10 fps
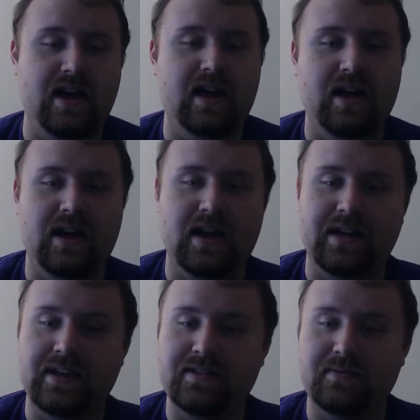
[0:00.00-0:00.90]
I
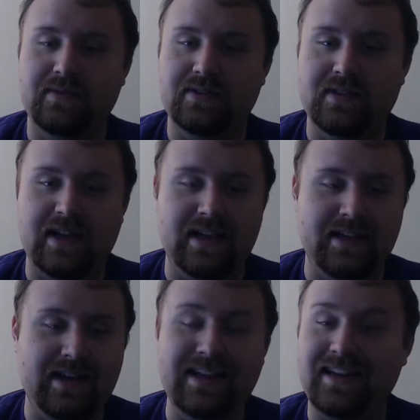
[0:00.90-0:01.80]
get some good.
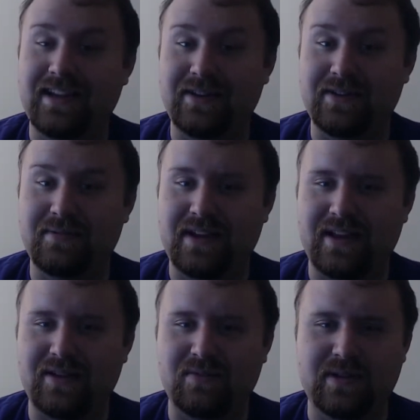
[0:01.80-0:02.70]
I like getting good
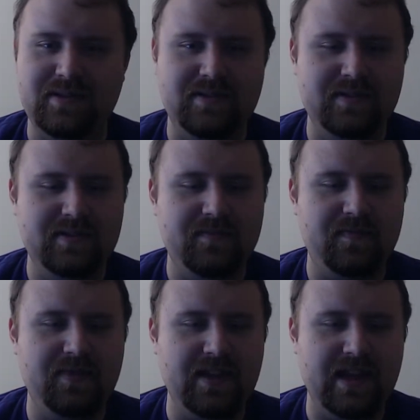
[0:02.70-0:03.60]
mechanical pencils,
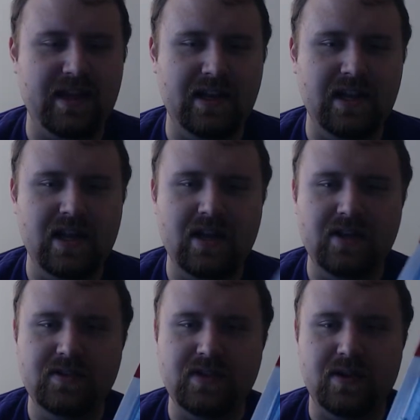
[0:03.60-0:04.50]
and
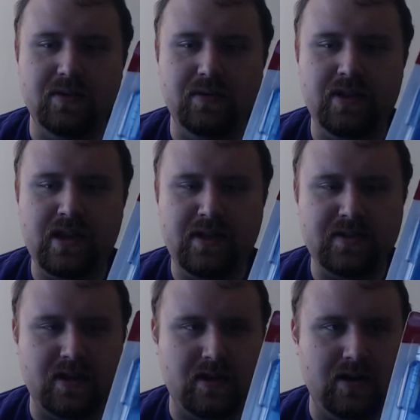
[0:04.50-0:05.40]
so these
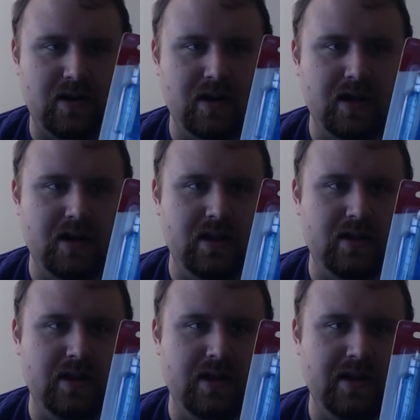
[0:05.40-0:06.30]
are
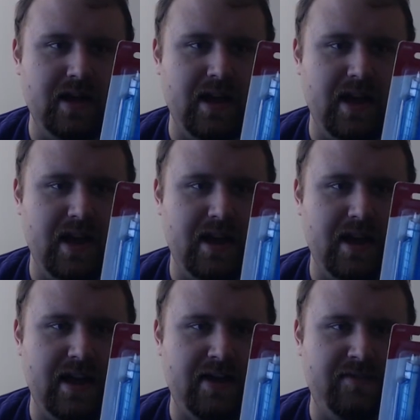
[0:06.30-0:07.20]
the
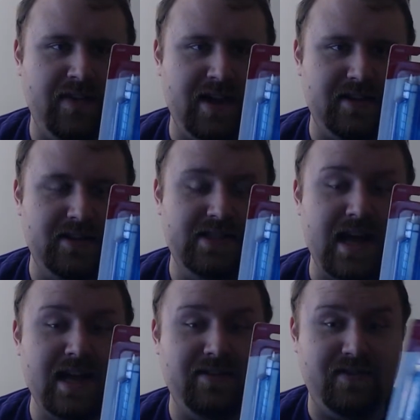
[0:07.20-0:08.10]

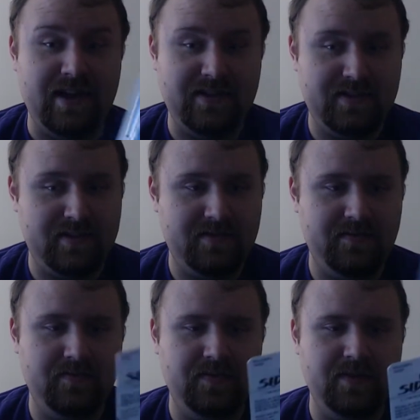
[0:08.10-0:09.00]
side effects
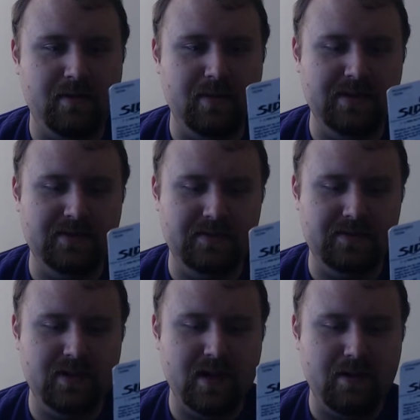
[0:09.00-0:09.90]
pencils
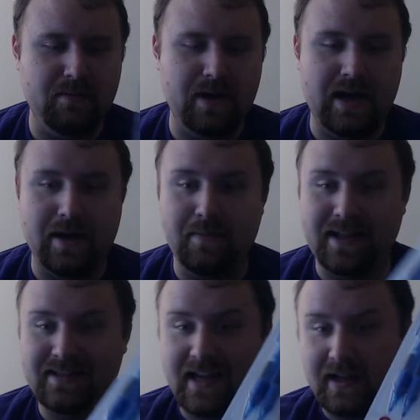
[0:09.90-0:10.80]
by
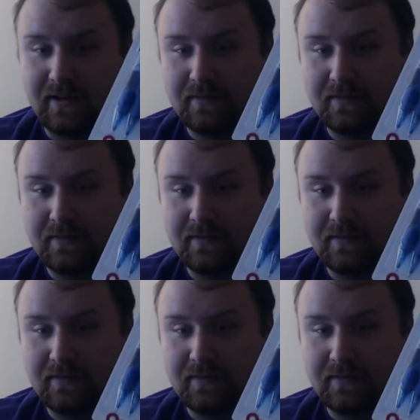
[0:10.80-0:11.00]
Pentel.